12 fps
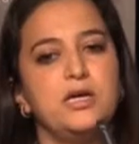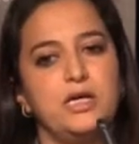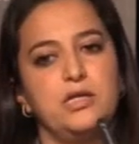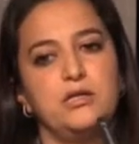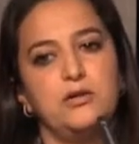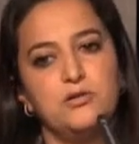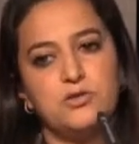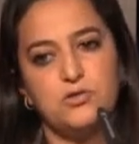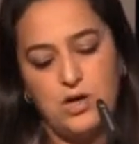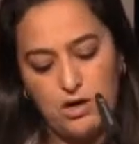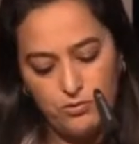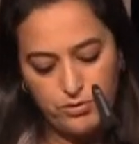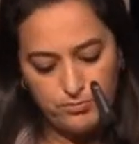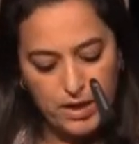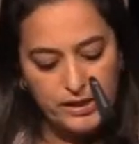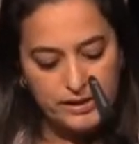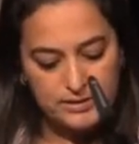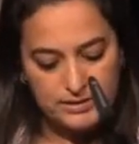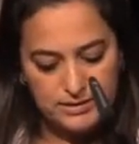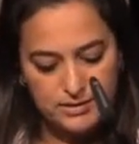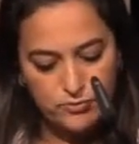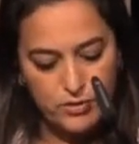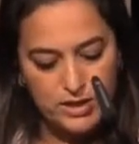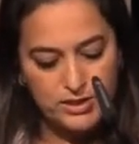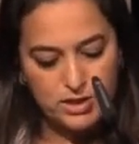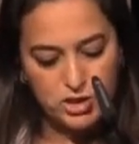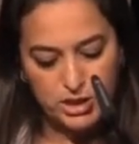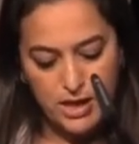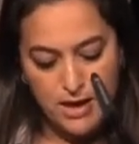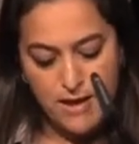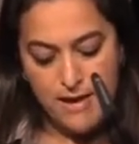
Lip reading: in also our marketing strategy.